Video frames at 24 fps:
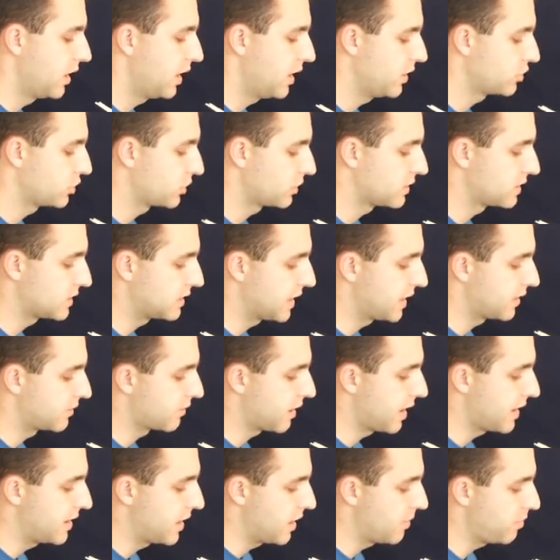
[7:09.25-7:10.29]
It should slide
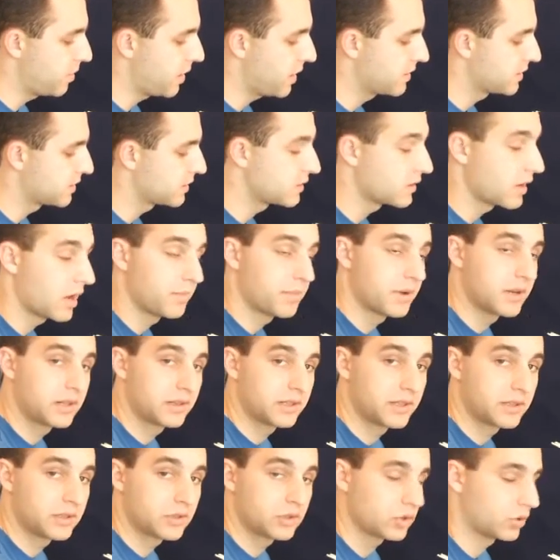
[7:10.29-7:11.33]
right up and stop at a
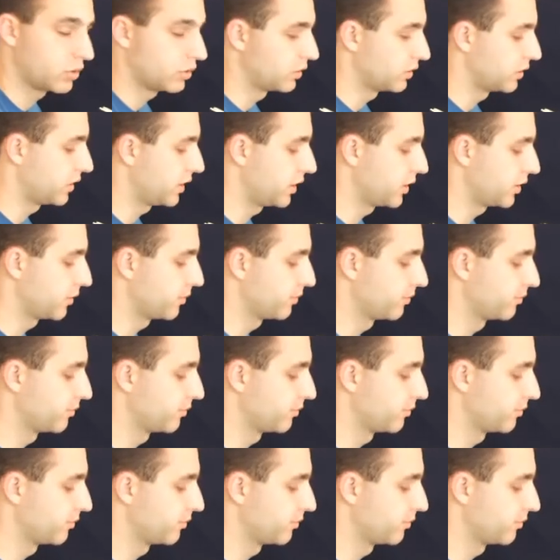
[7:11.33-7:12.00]
little shoulder here.